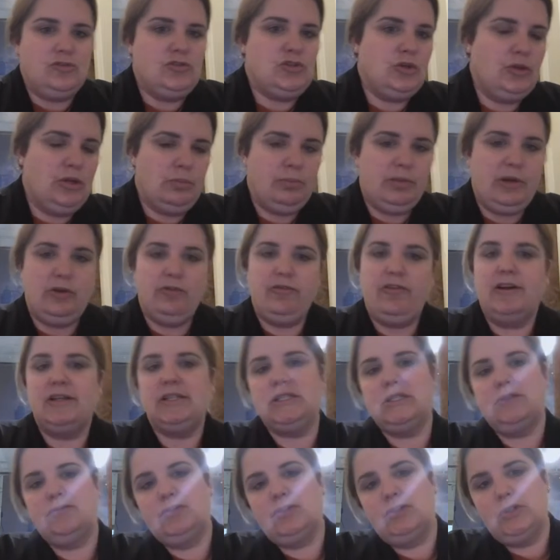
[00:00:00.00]
doing beer
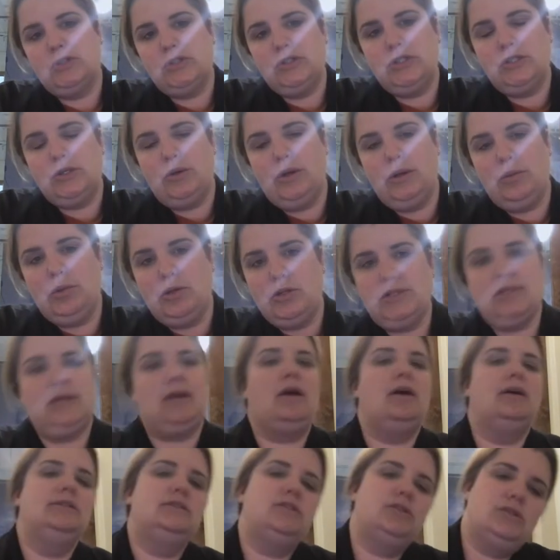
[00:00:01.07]
festivals, doing music
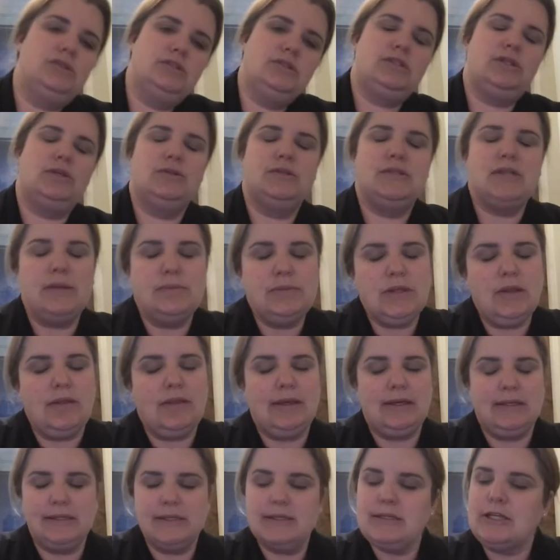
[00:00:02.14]
concerts, those types of
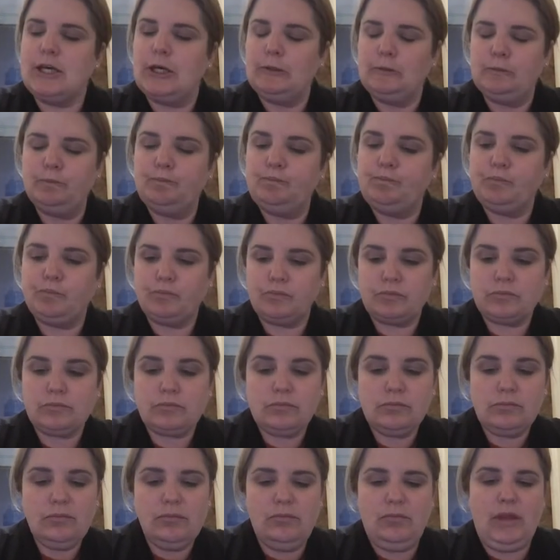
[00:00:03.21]
things. So
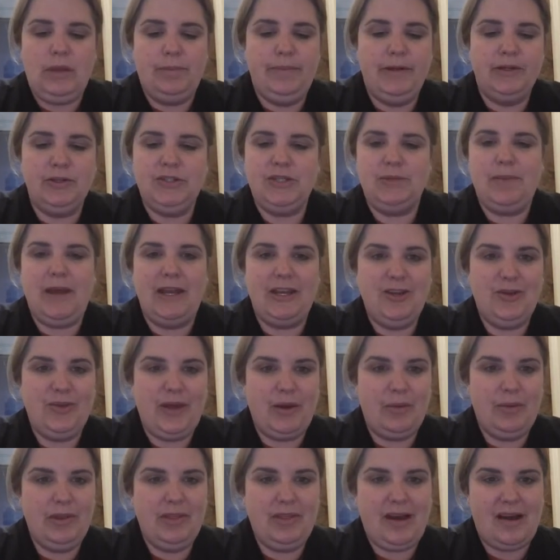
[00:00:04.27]
built a menu
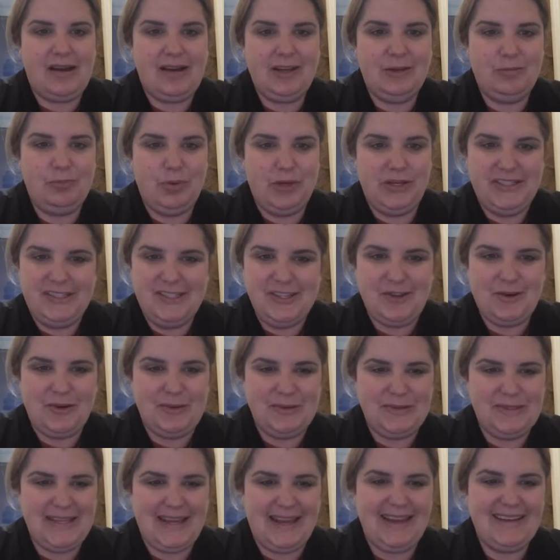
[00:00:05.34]
that we thought could bridge the
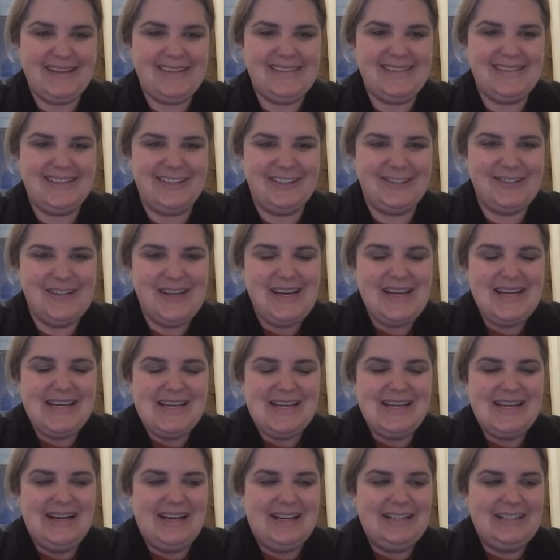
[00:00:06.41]
whole day. So,
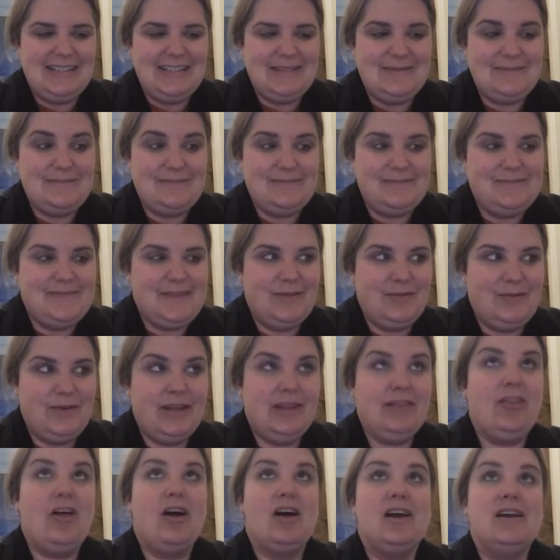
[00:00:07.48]
and
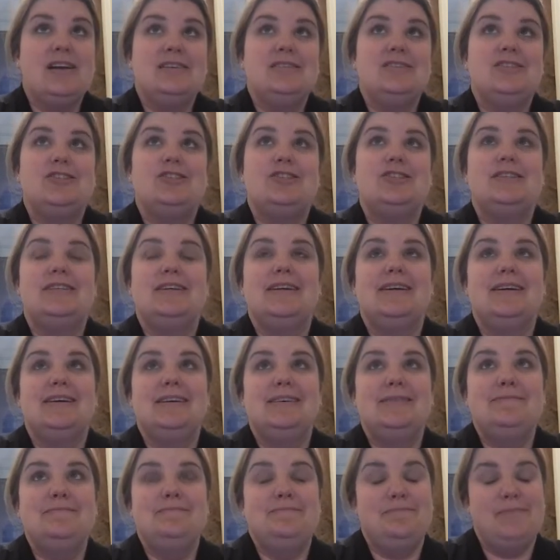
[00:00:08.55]
we launched
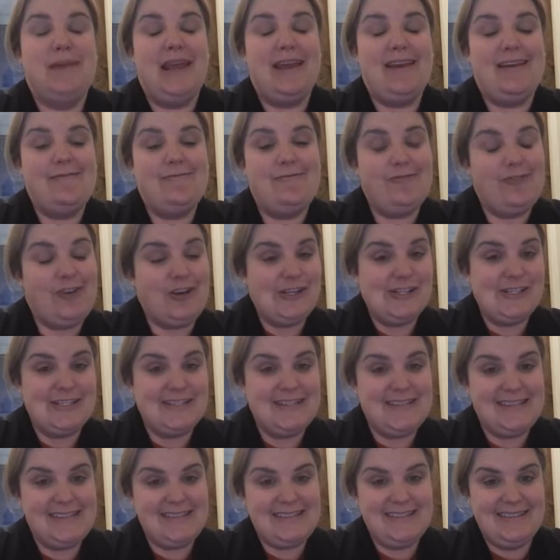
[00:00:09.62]
May
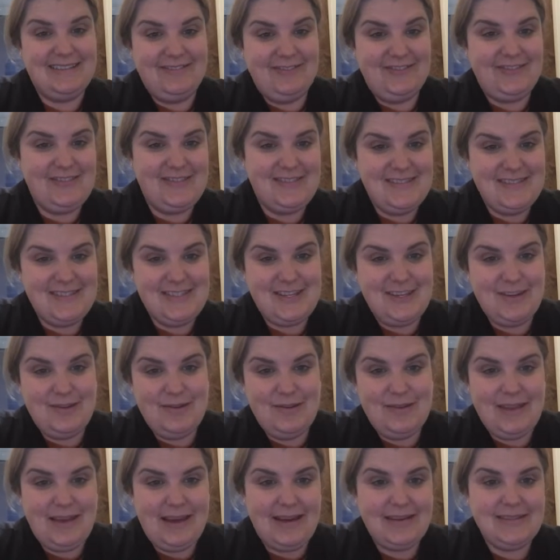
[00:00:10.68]
1st of
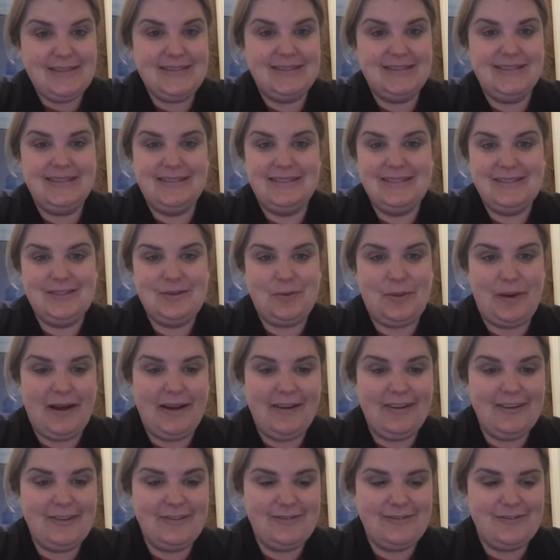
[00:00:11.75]

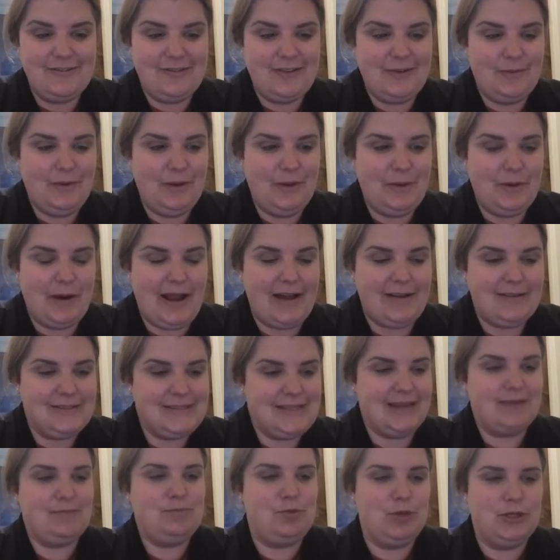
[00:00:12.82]
2012. We were
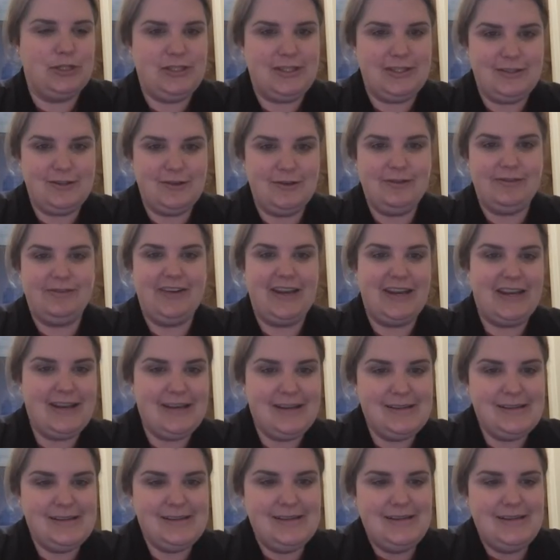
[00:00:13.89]
outside Bridgestone Arena.